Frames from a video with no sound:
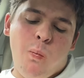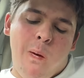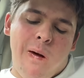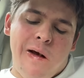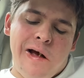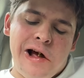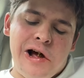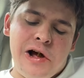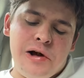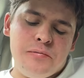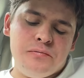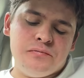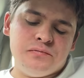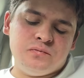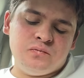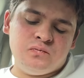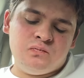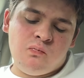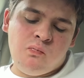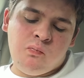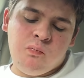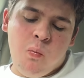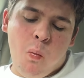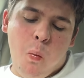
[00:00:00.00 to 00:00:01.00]
Um,
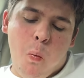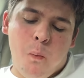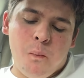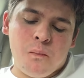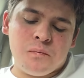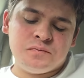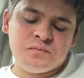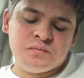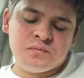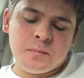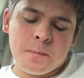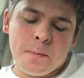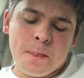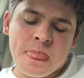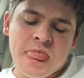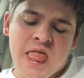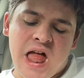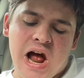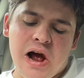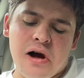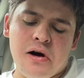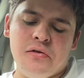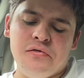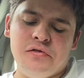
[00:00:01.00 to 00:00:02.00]

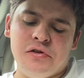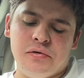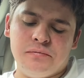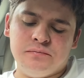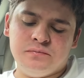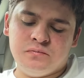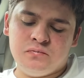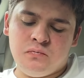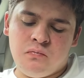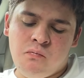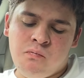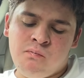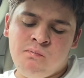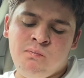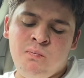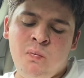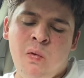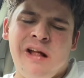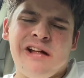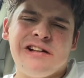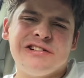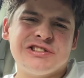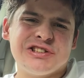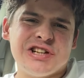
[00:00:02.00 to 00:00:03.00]
I don't know.
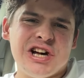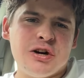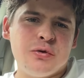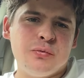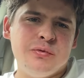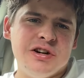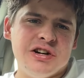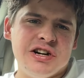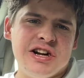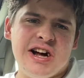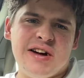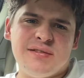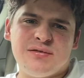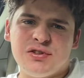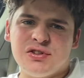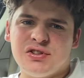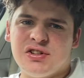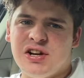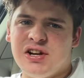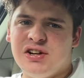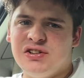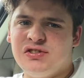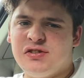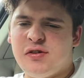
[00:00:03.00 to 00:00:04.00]
Got a weird
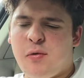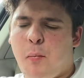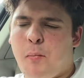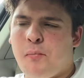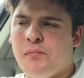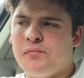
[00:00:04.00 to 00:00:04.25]
aftertaste.